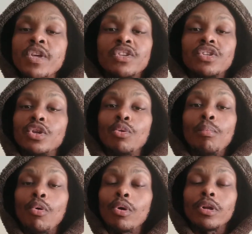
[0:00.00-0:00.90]
it's still
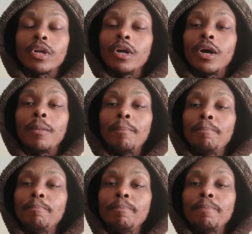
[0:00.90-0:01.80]
more to come.
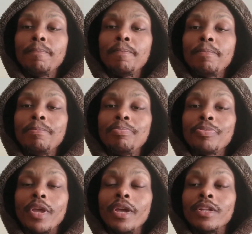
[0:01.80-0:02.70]

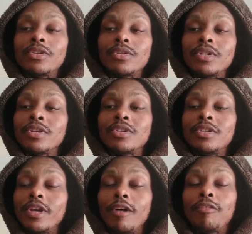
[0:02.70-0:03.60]
It's it's
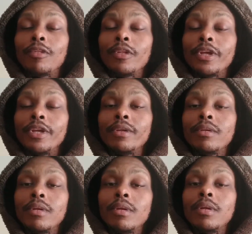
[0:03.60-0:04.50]
definitely